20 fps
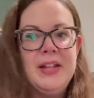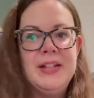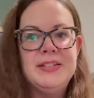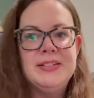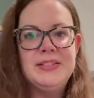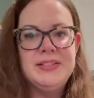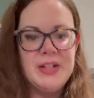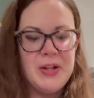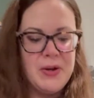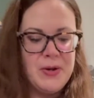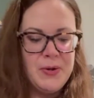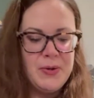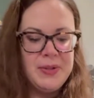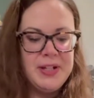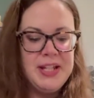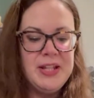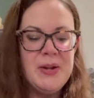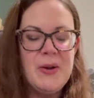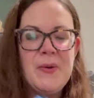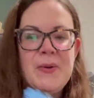So
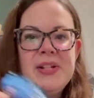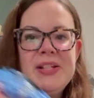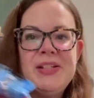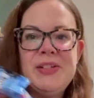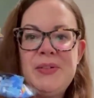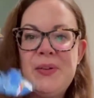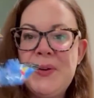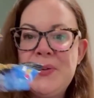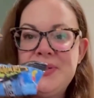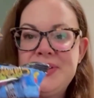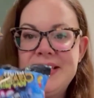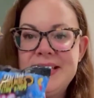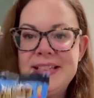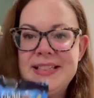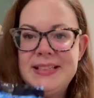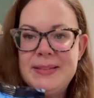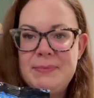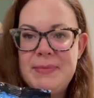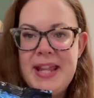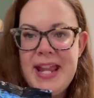he always throws in
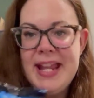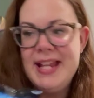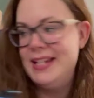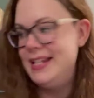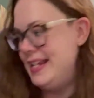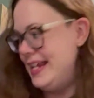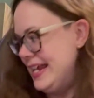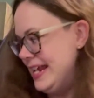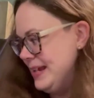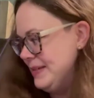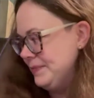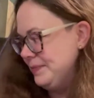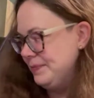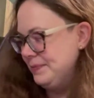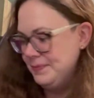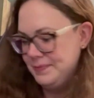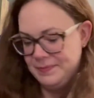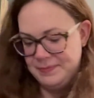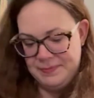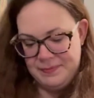some candy,
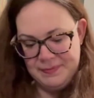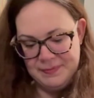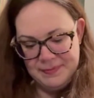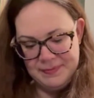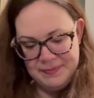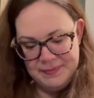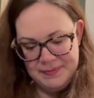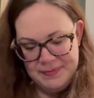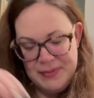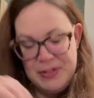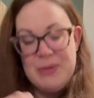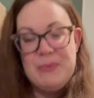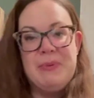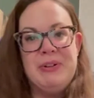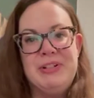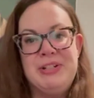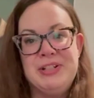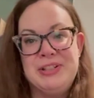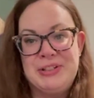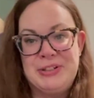
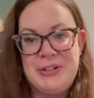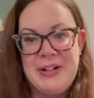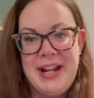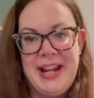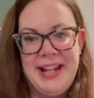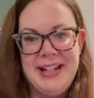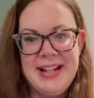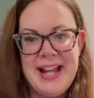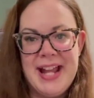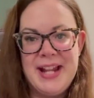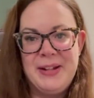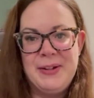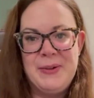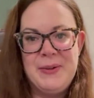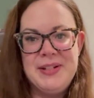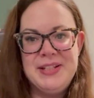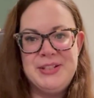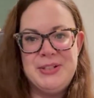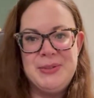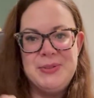which is great. I can
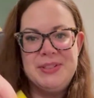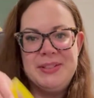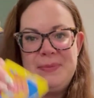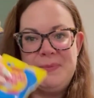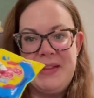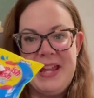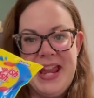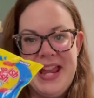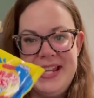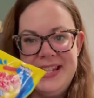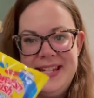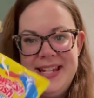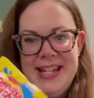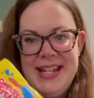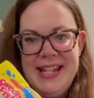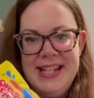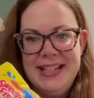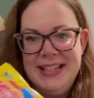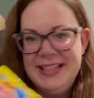always use some candy.